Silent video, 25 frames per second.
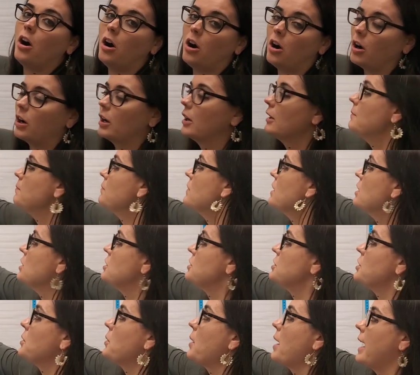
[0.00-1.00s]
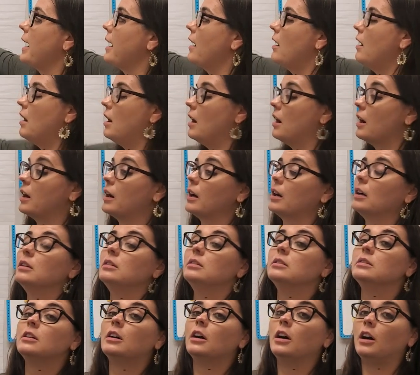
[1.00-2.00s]
R. So AR,
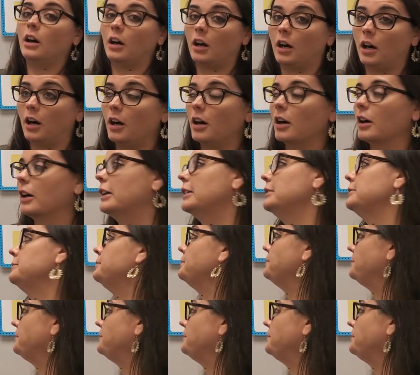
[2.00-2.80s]
R.